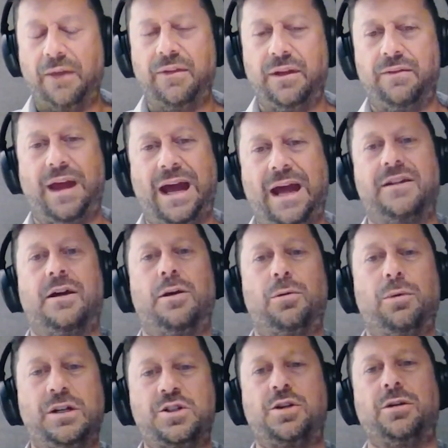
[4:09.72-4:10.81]
And then that
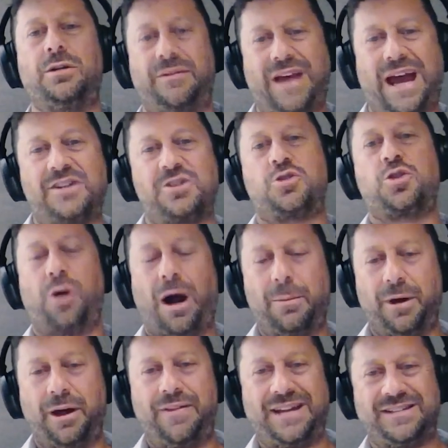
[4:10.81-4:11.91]

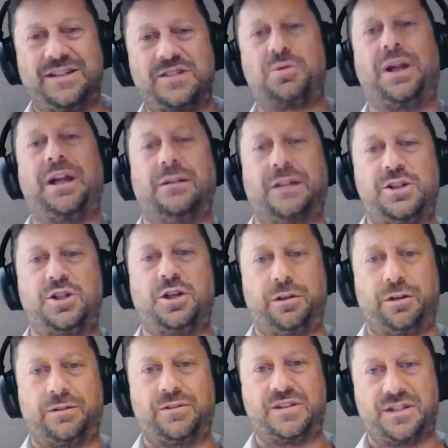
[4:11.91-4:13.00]
trauma, that dysregulation
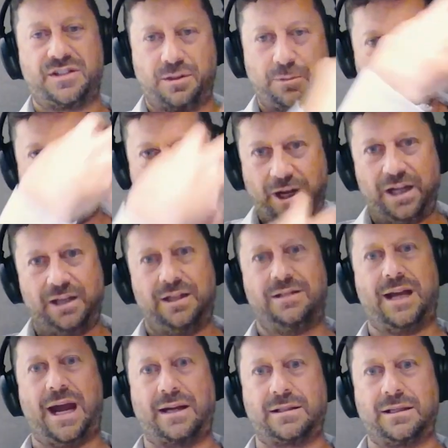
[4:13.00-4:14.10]
of the nervous system remained
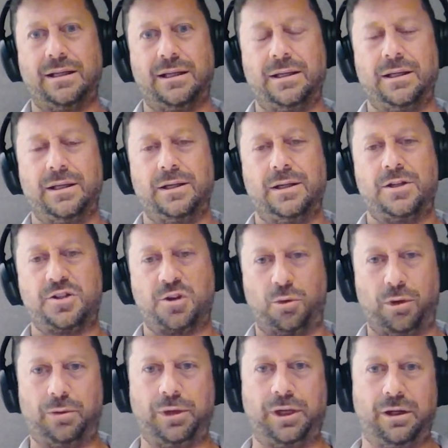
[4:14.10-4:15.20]
intact.
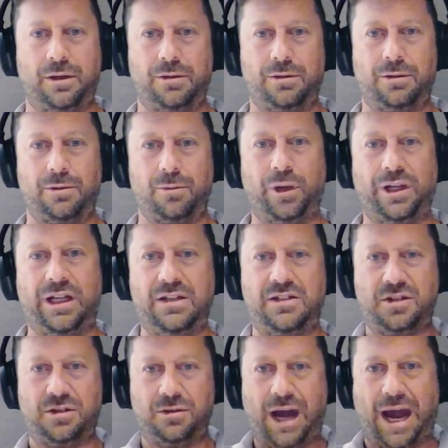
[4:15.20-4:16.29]
So what do? We
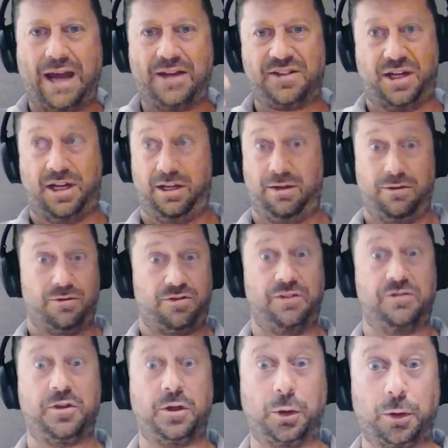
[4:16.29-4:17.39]
need to, as a
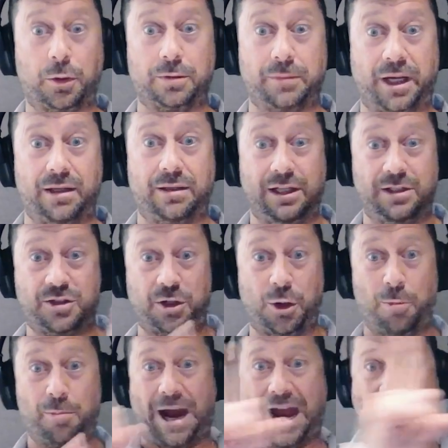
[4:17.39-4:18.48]
50-year-old man, need to
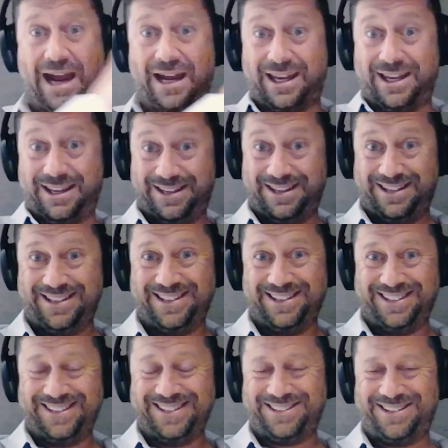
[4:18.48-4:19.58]
go back,
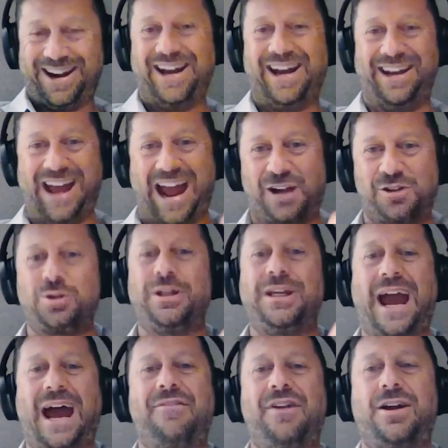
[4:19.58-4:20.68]
right, and
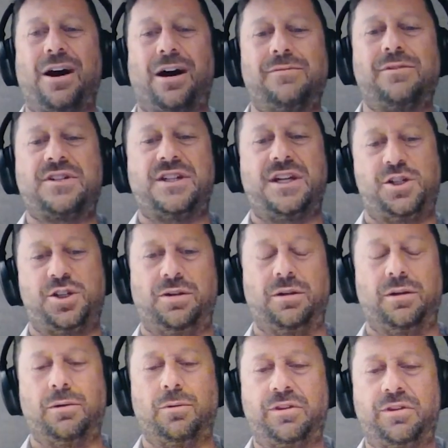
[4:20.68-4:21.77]
actually have a
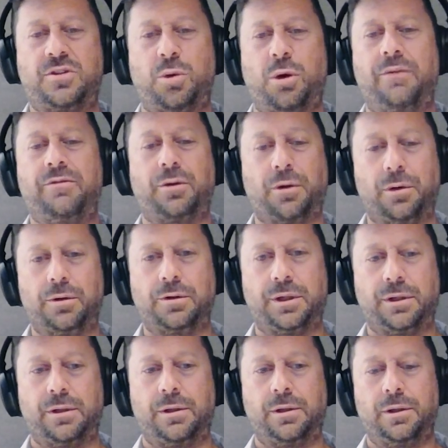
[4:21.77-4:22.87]
conversation with the
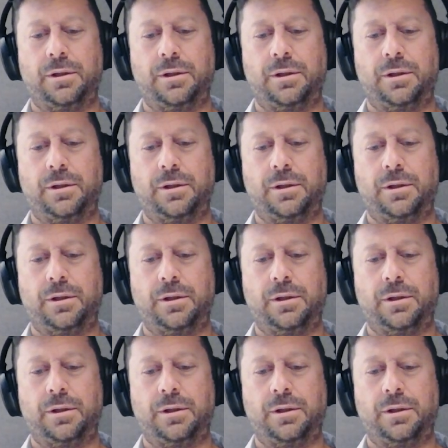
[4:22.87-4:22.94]
12-year-old,